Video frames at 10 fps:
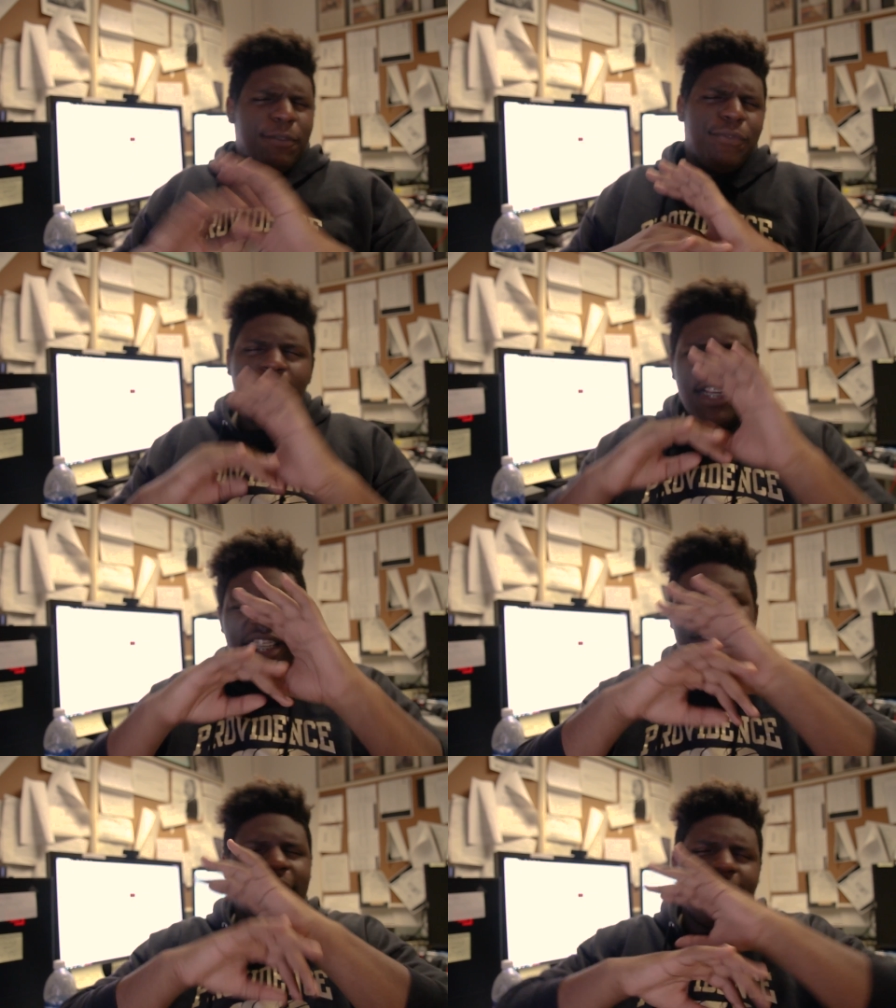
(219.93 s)
before I
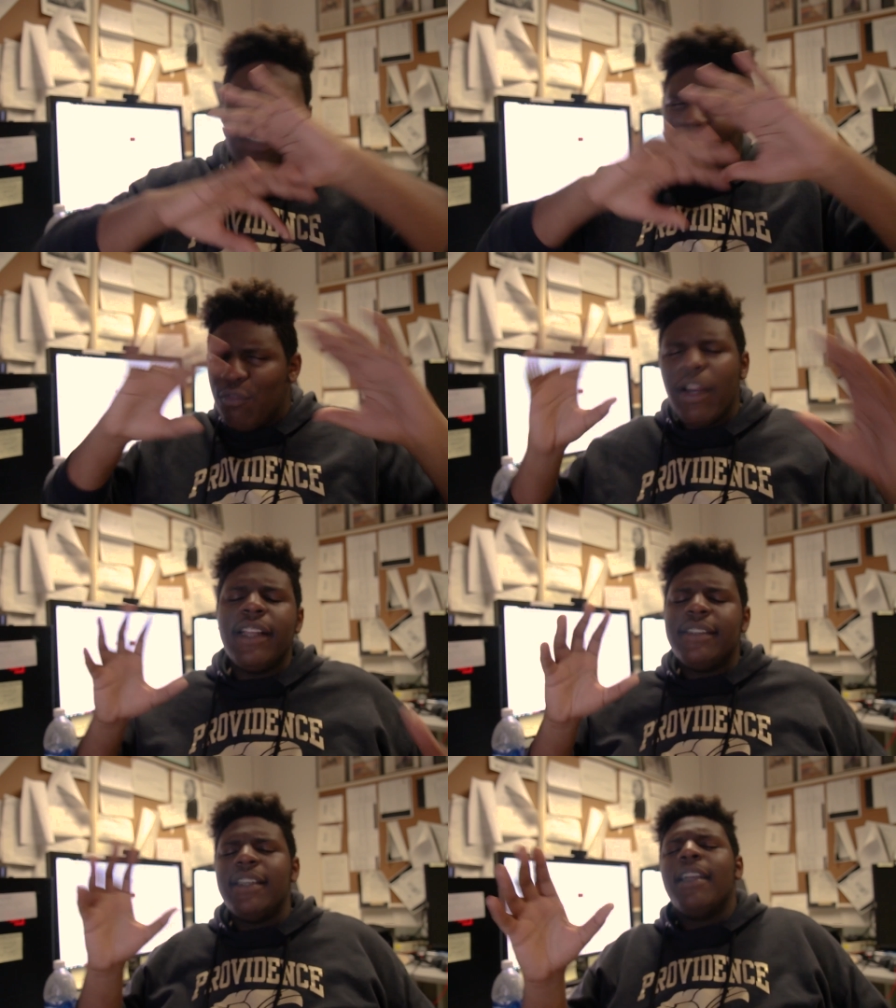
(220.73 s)
even start
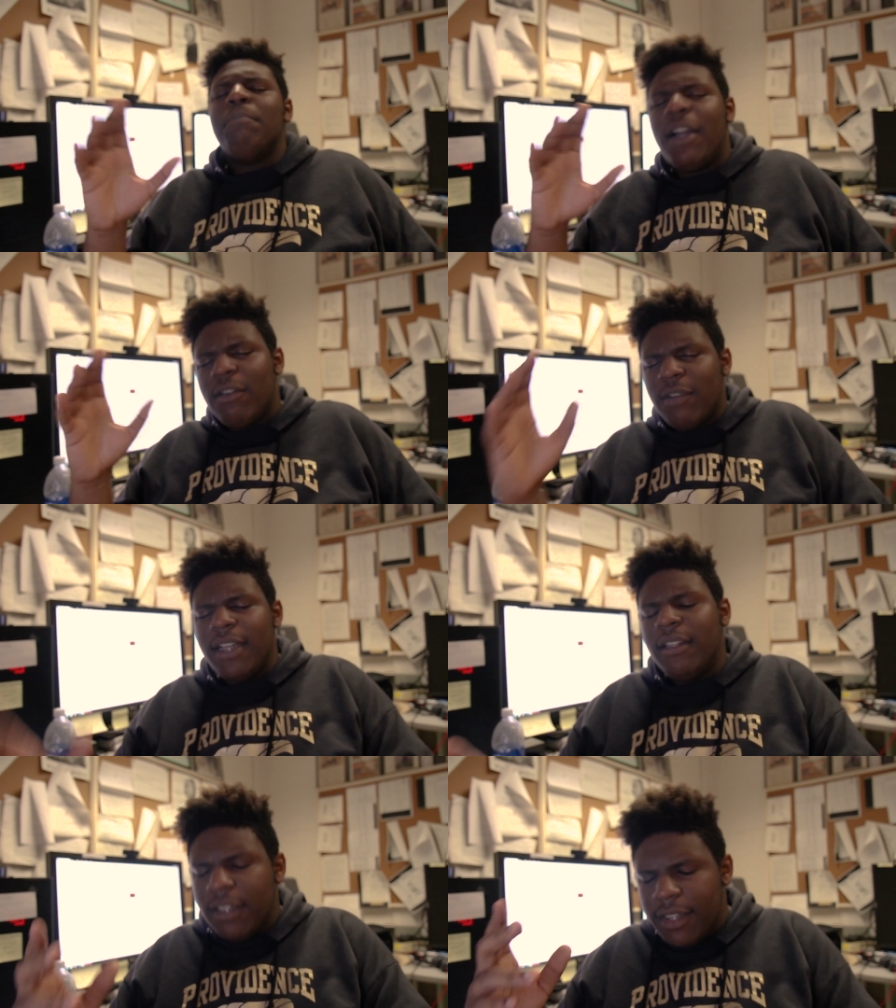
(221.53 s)
ranting about
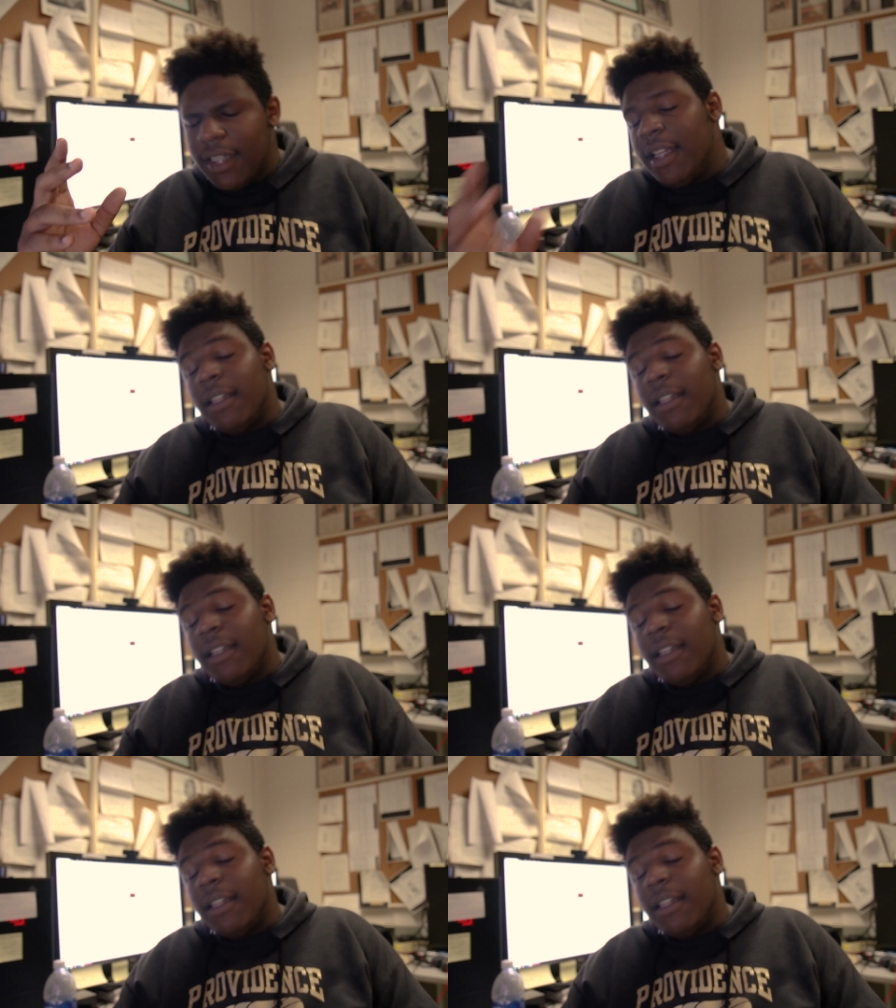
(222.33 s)
Red Hood,